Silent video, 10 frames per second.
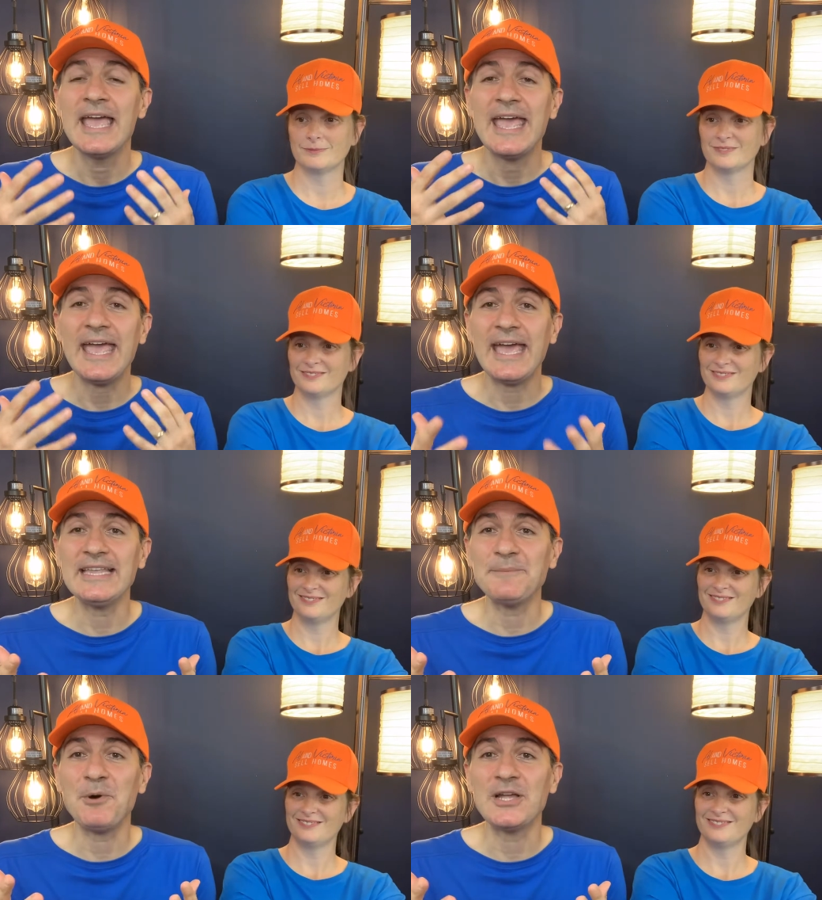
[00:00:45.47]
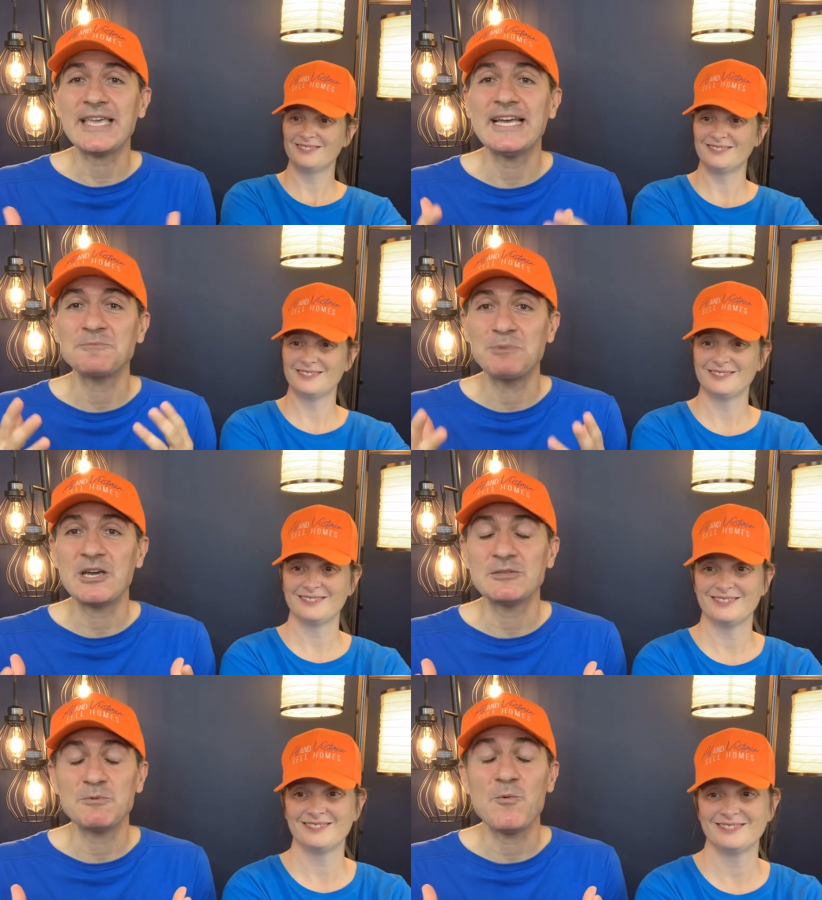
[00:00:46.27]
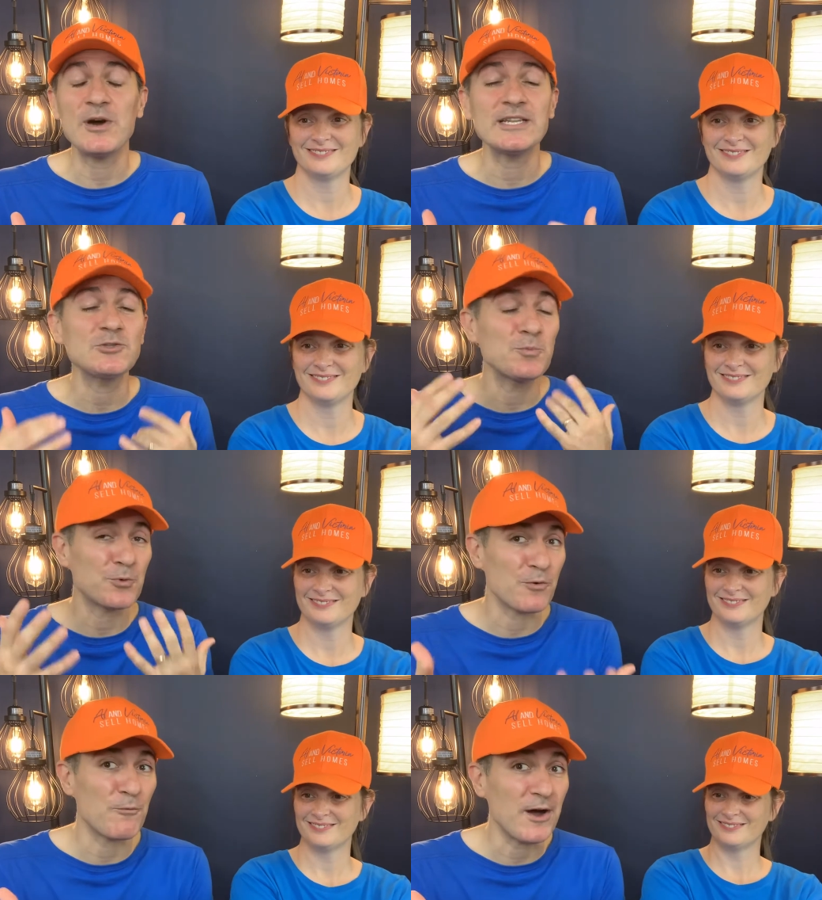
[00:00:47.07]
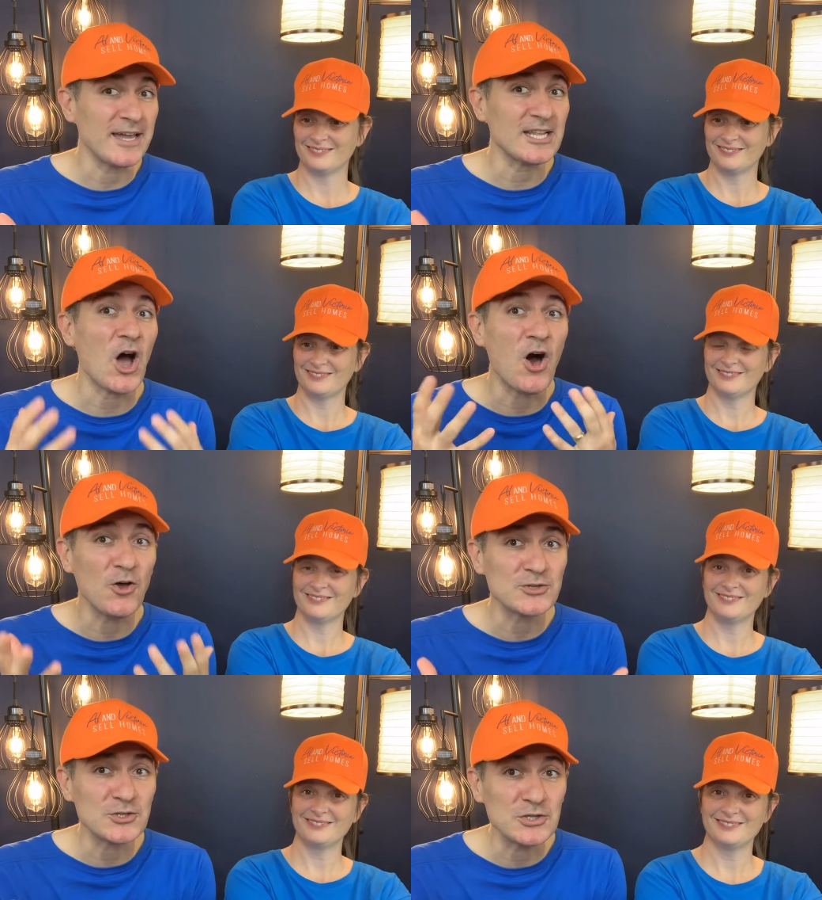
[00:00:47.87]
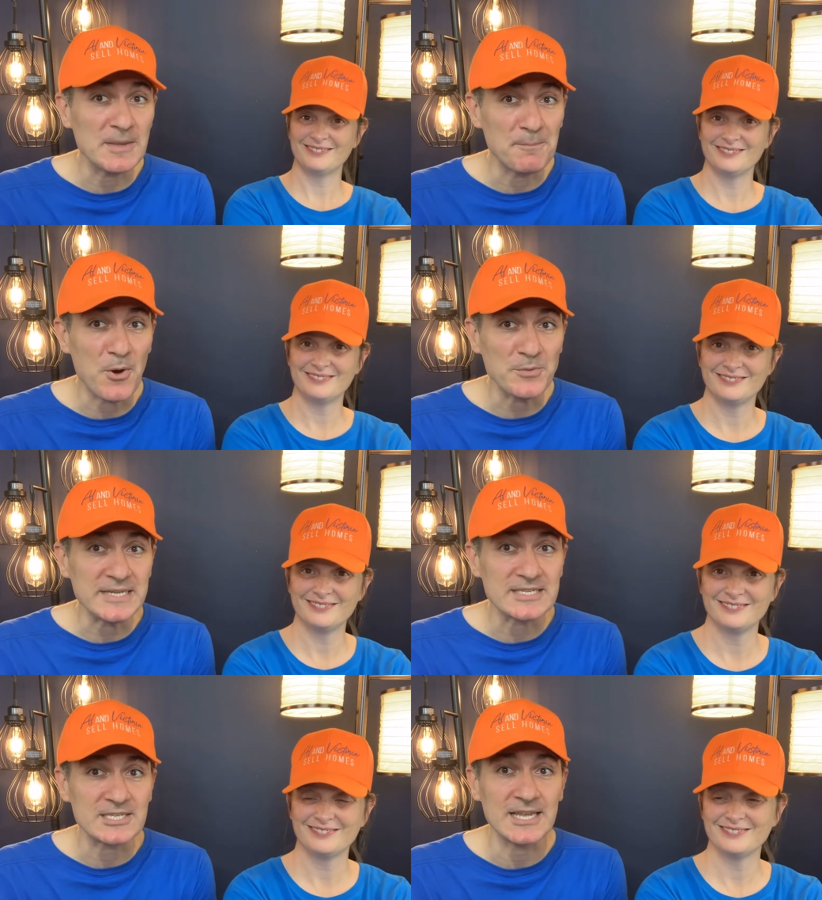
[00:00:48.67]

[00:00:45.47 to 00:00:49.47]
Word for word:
Speaker 1: and the podcast, because we wanted to provide also the bonus